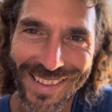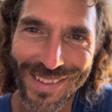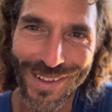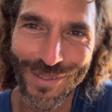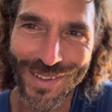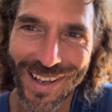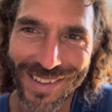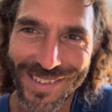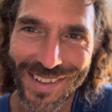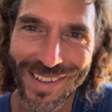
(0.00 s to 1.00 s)

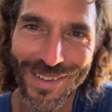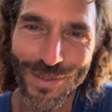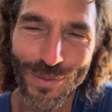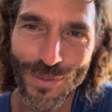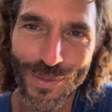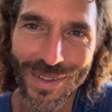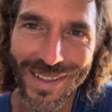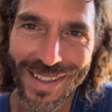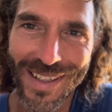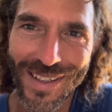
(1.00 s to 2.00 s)
Vedanta
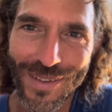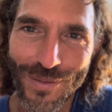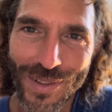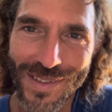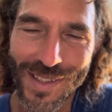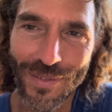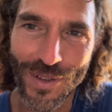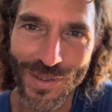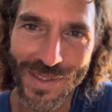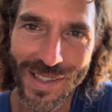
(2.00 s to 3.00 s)

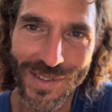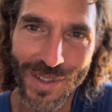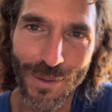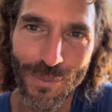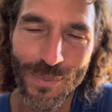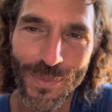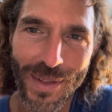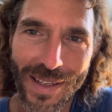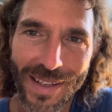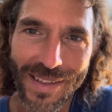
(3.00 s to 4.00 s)
philosophical system
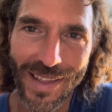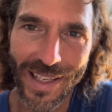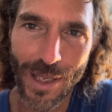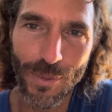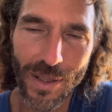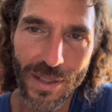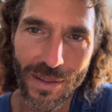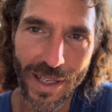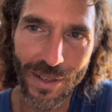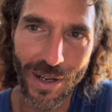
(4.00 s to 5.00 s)
that came a little
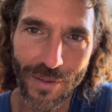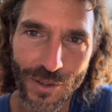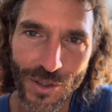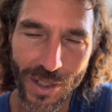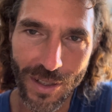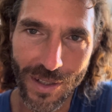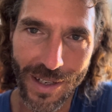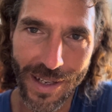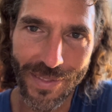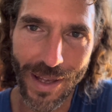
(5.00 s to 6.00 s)
later after Shankara,
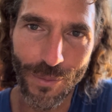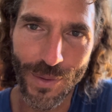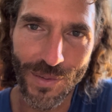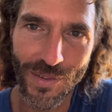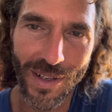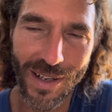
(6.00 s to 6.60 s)
and that was